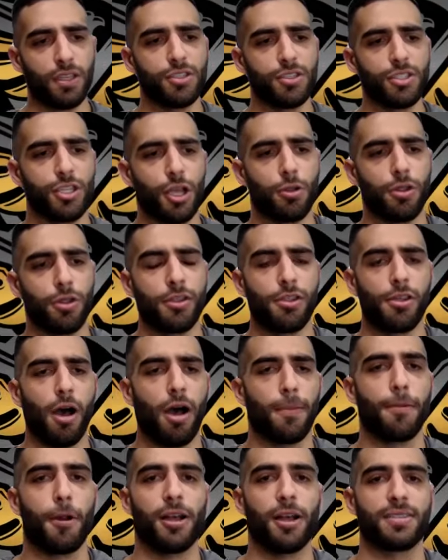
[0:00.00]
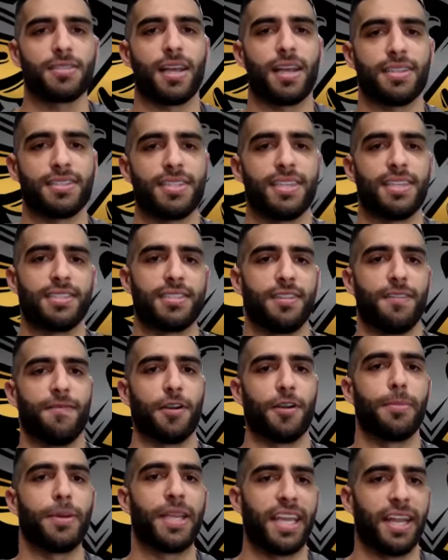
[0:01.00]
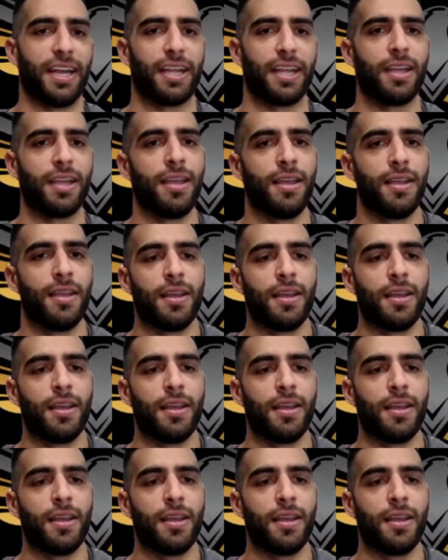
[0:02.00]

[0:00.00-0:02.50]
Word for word: So the thought process is in the very beginning,